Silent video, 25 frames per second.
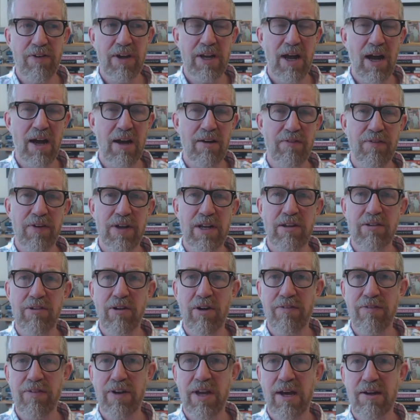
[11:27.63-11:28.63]
Huck Finn is
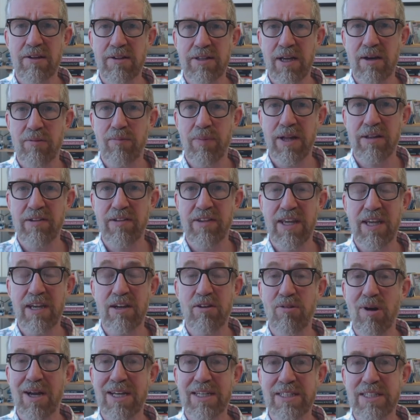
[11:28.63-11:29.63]
often held up as the
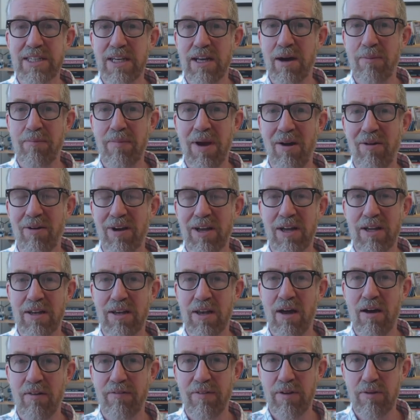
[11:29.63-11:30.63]
great American
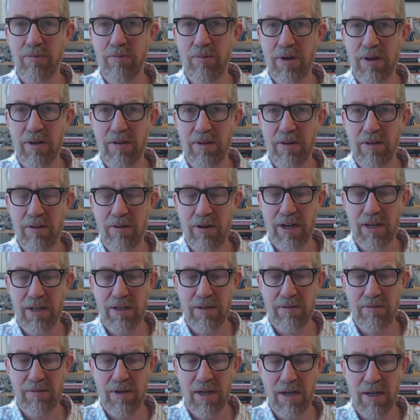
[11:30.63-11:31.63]
novel, one of the great
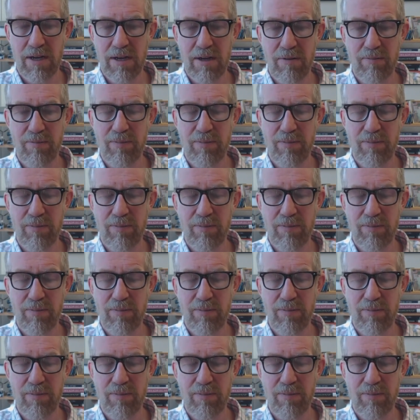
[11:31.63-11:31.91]
uh,